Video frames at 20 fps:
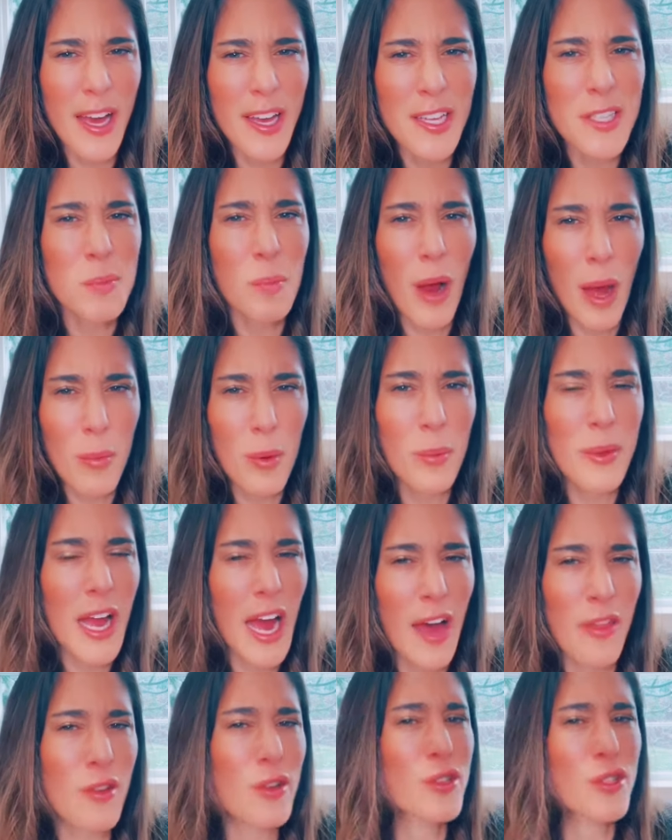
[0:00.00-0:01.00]
he's probably
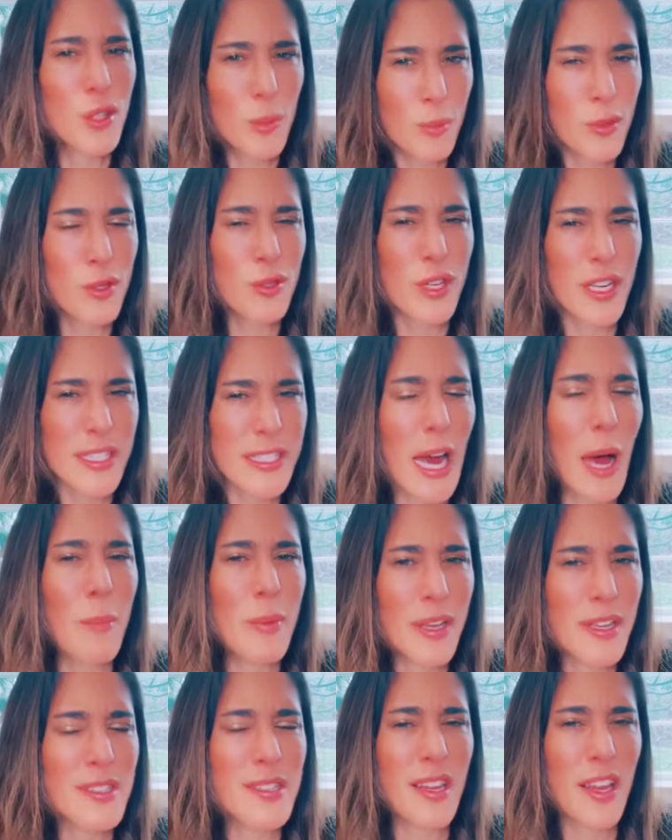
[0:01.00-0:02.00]
either super stressed out
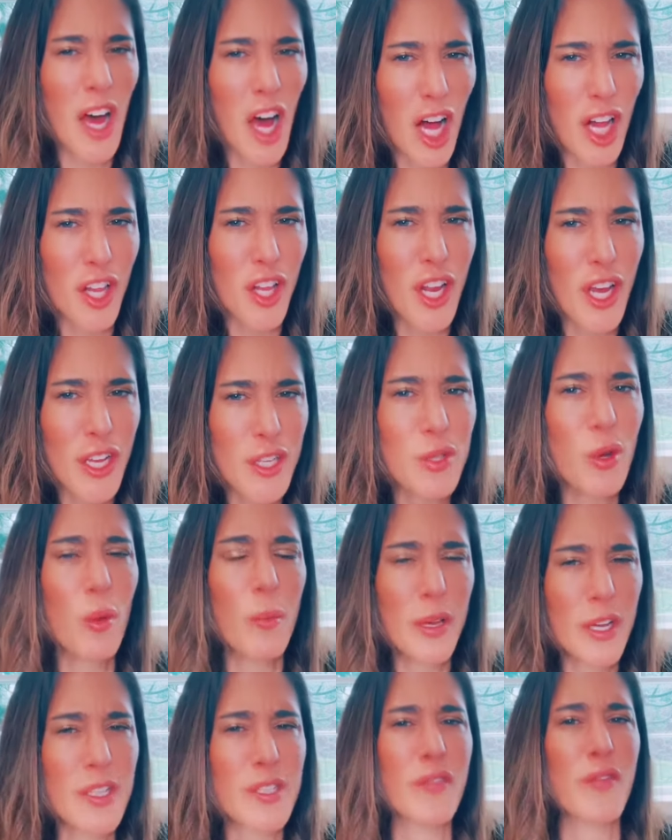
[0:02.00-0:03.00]
because of the holidays or
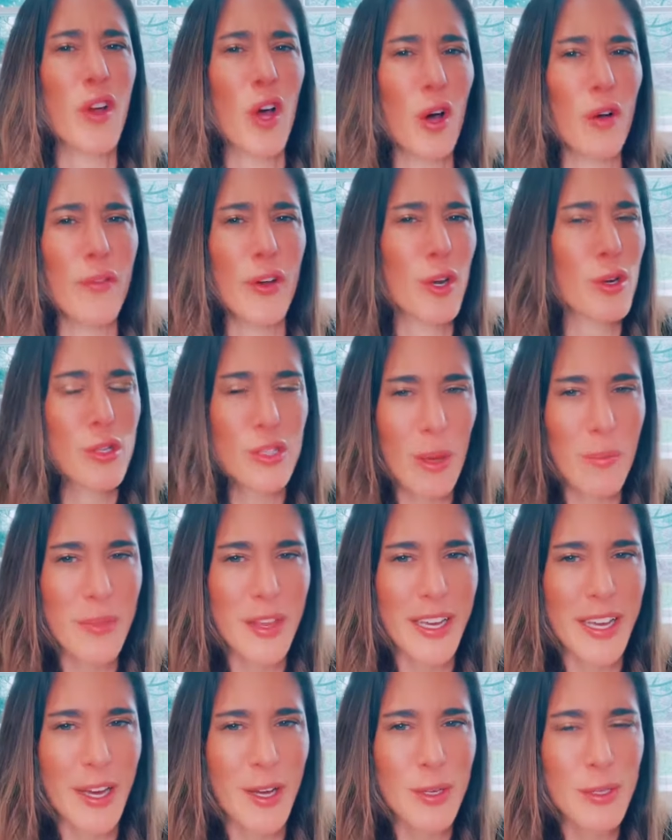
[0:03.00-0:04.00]
because of COVID or
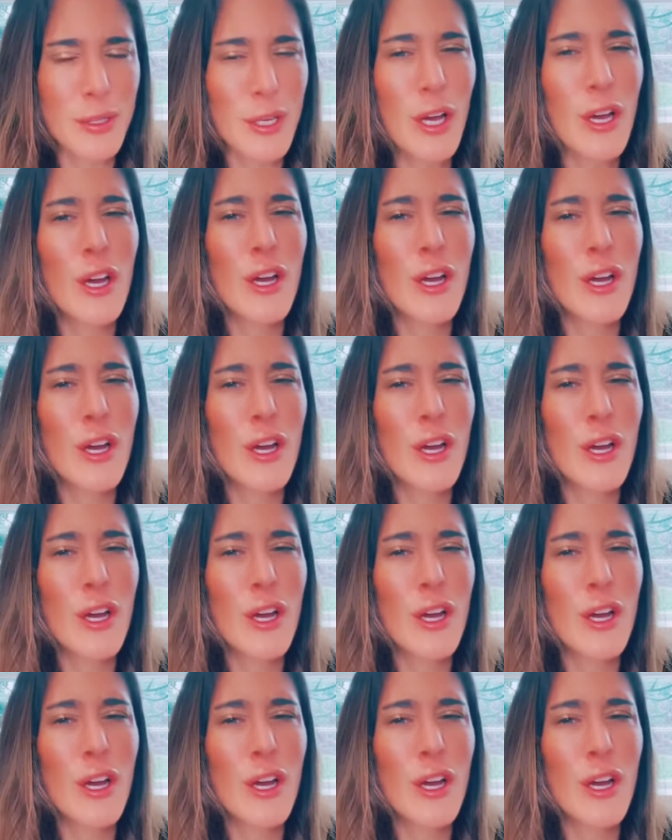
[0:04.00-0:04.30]
something else.